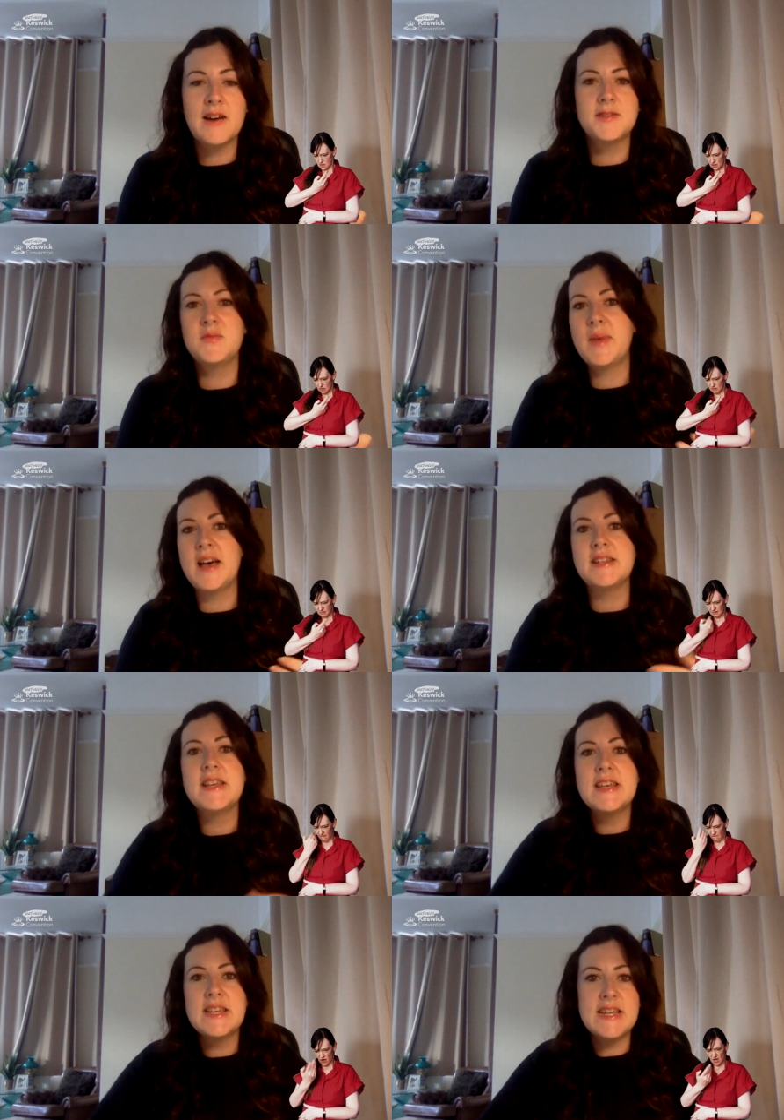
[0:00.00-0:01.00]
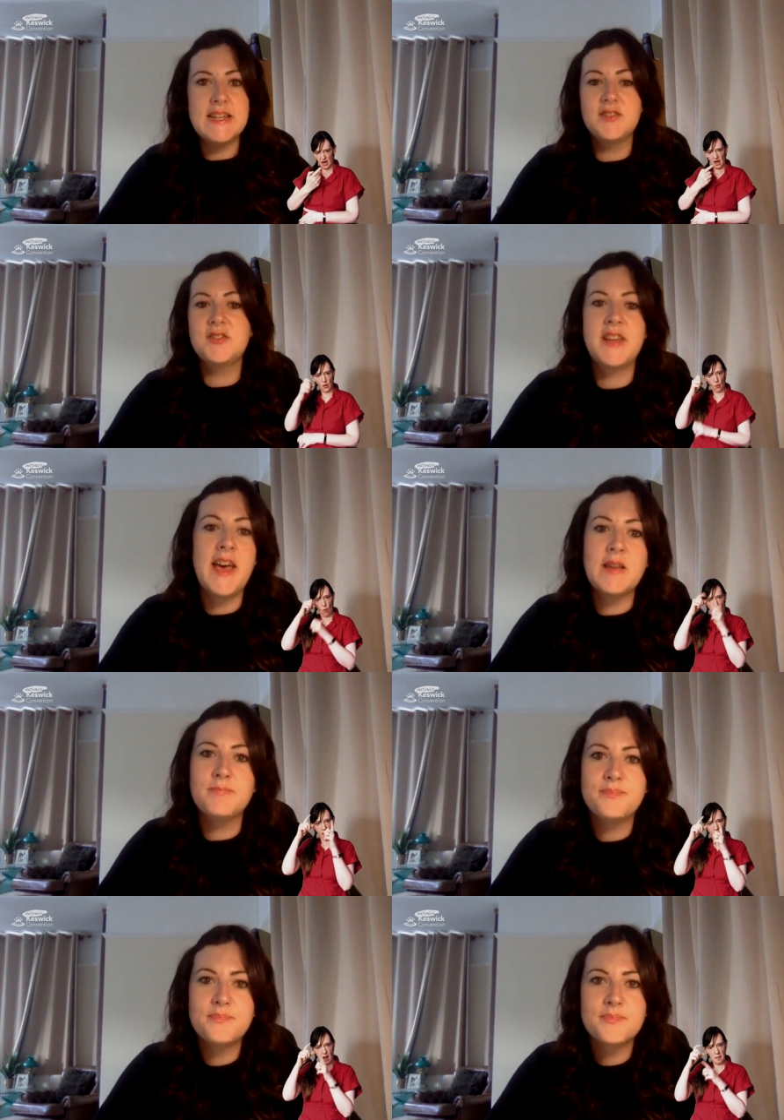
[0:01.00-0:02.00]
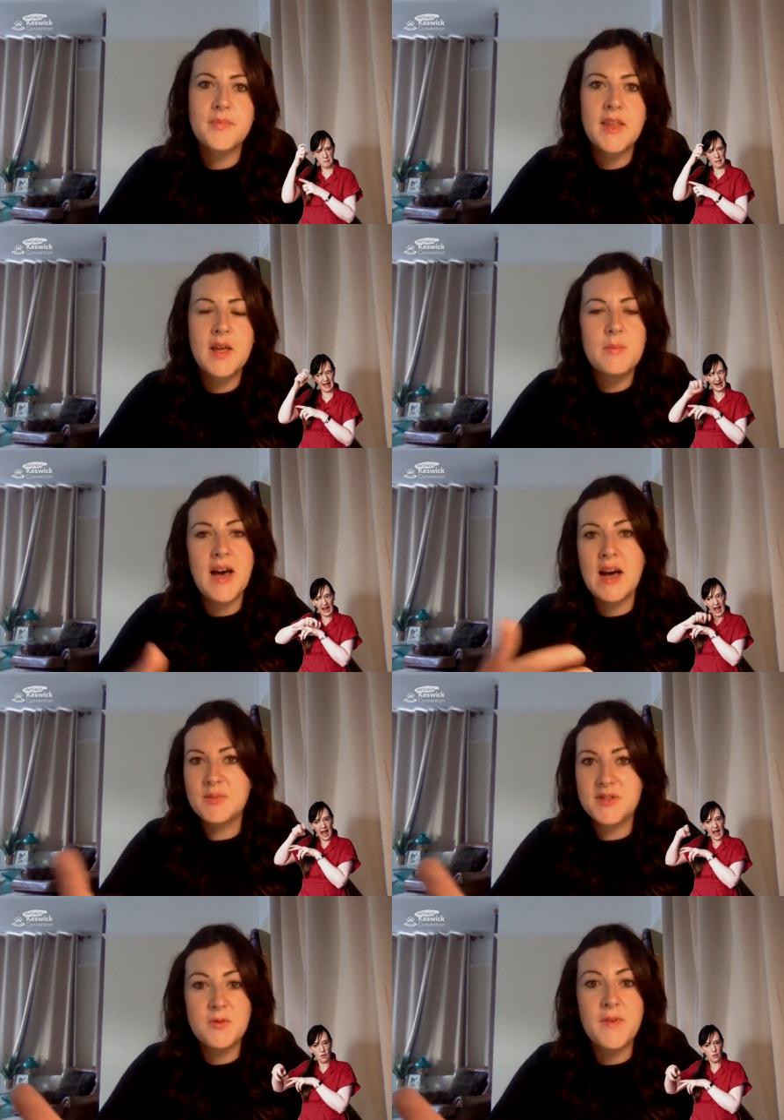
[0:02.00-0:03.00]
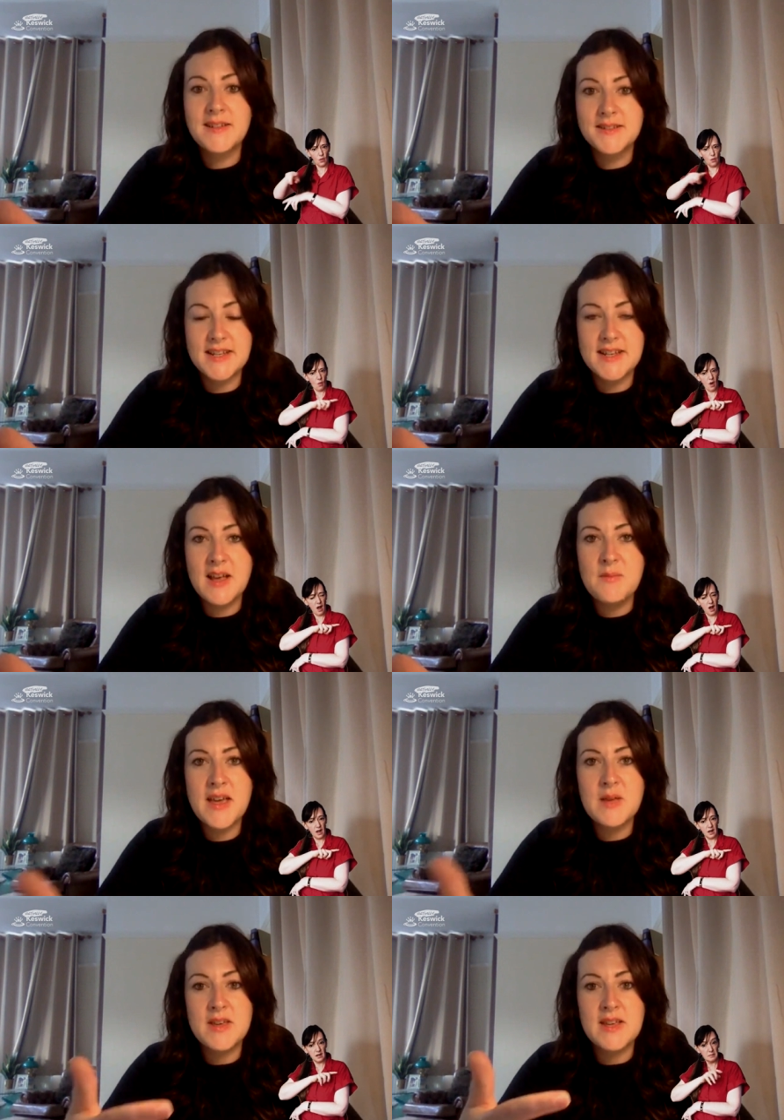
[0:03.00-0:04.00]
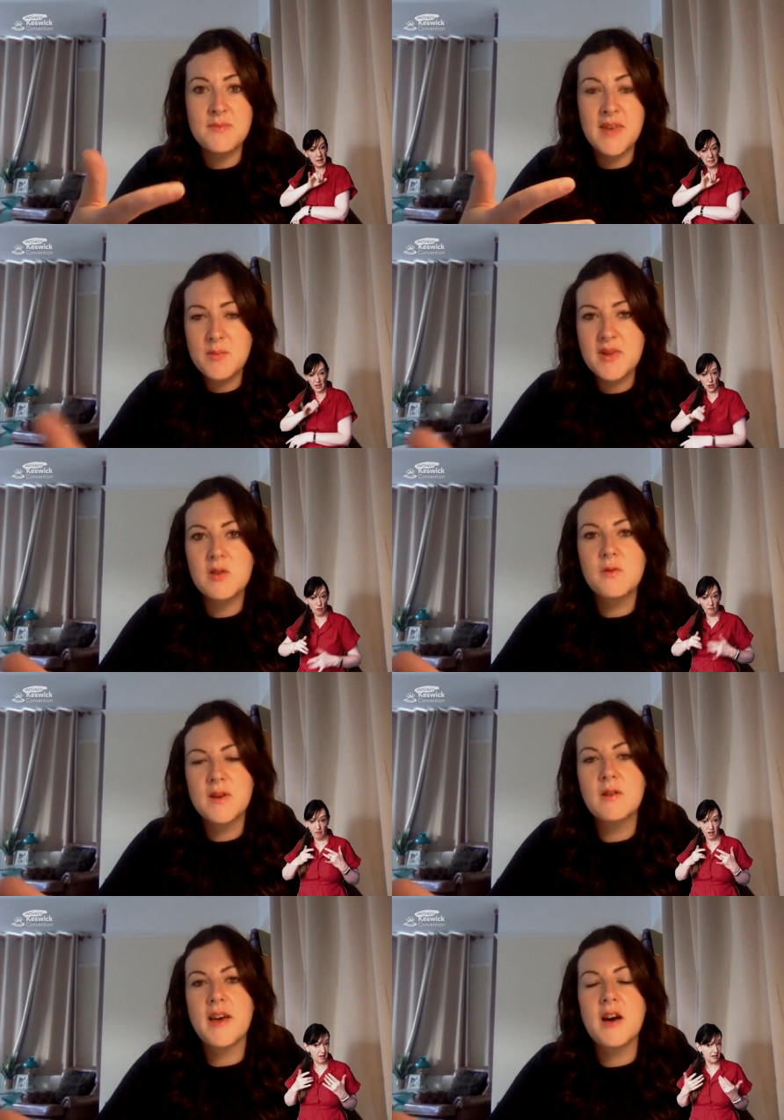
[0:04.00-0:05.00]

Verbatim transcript: out of bed each day. Perhaps you felt it, and maybe, maybe you feel